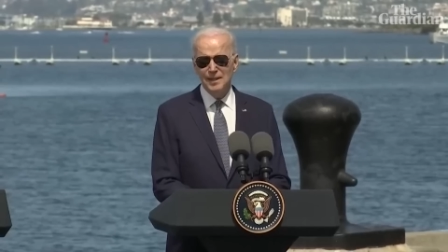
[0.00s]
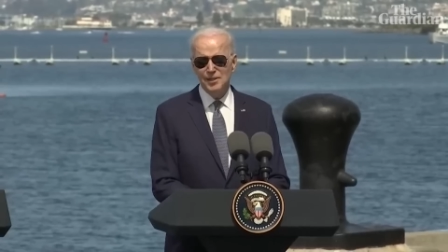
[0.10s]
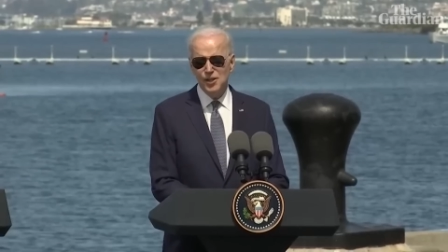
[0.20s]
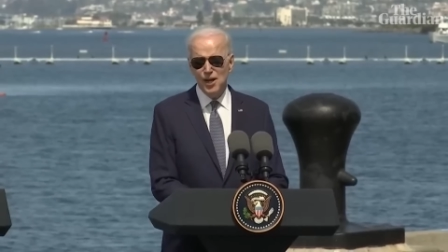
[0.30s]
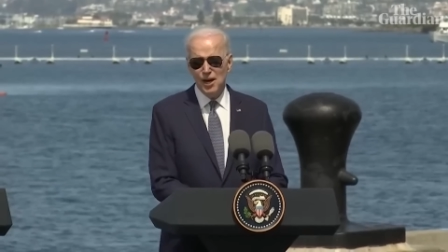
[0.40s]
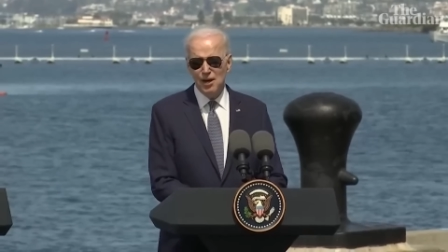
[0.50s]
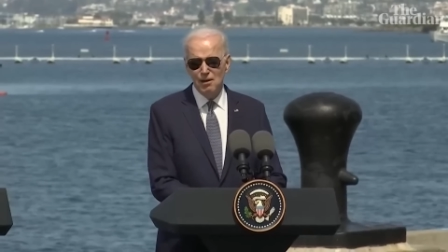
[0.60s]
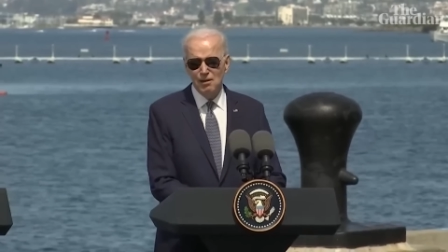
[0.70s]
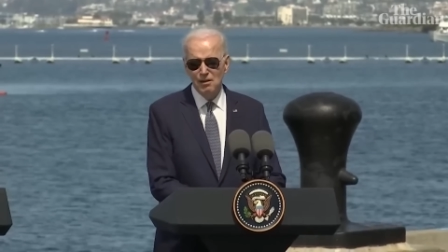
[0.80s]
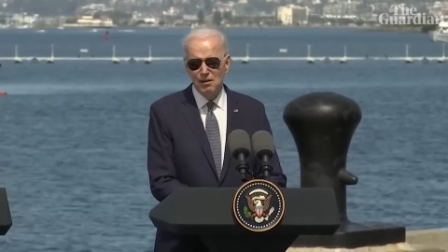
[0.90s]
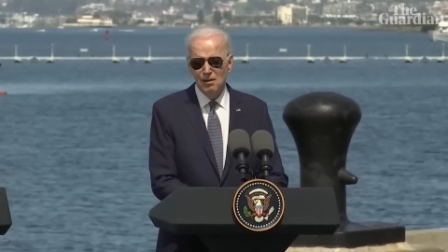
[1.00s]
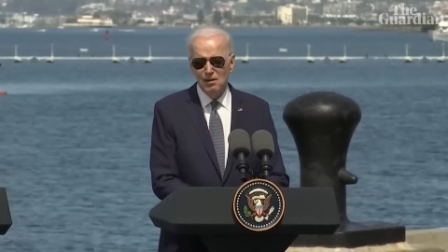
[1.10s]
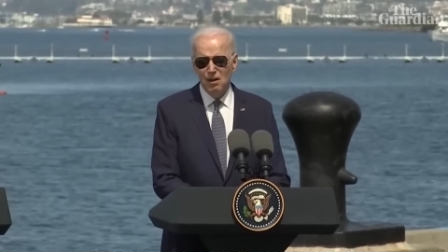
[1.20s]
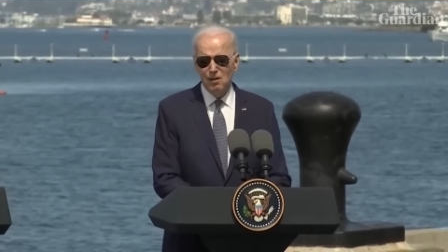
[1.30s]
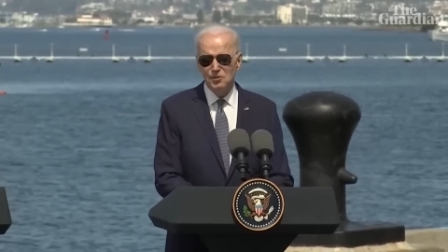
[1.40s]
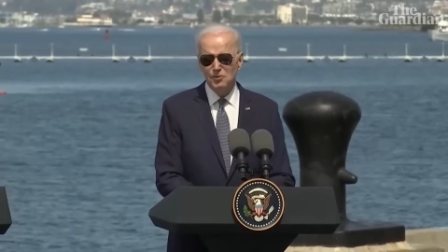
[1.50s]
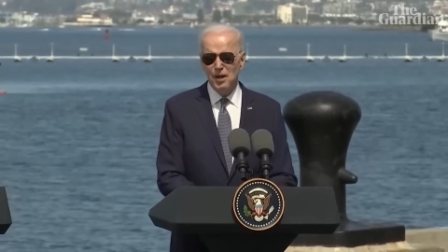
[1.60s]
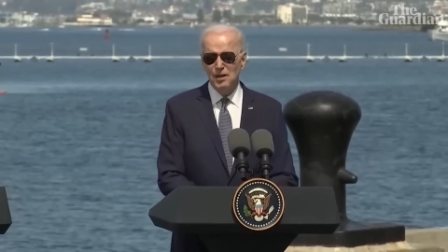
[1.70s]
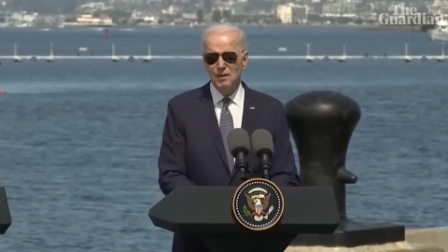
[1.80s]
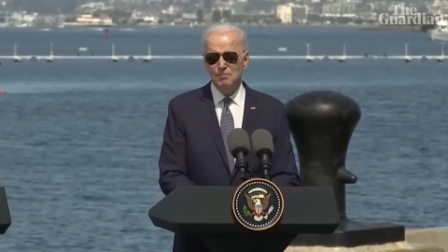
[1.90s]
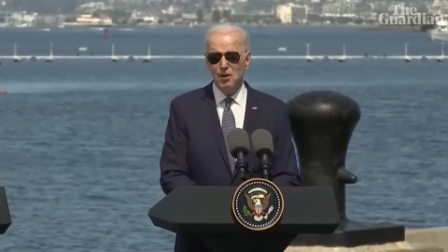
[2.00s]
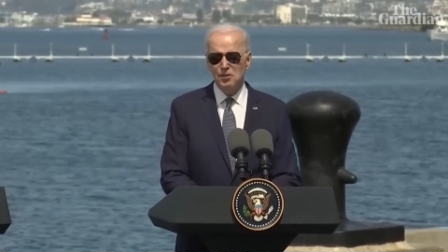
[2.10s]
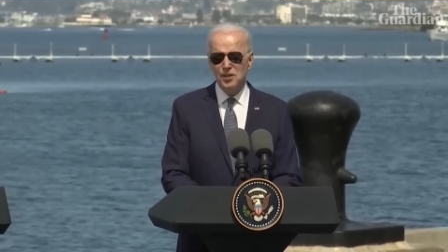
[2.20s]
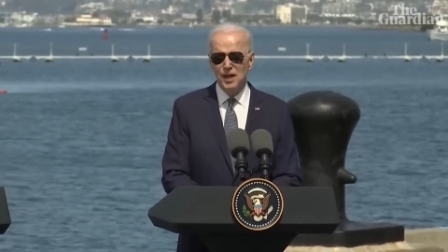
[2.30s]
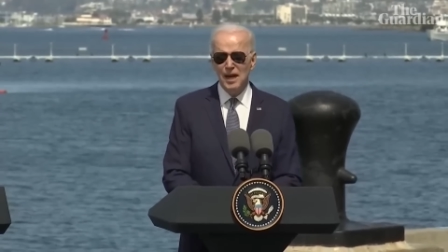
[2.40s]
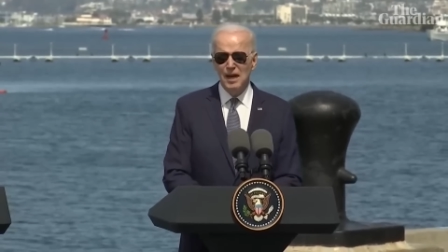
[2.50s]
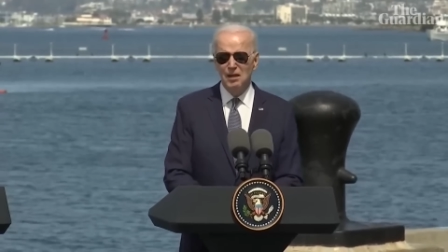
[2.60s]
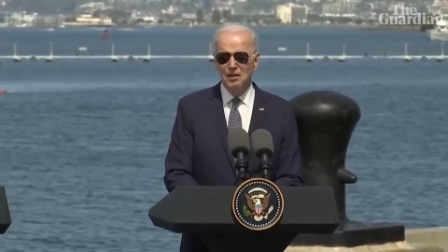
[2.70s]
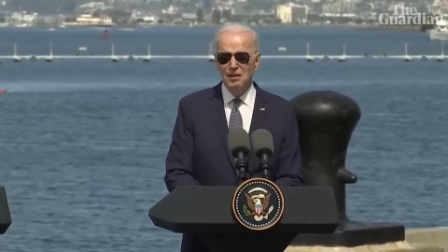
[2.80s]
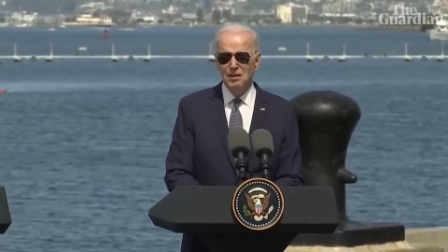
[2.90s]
this year, Australian personnel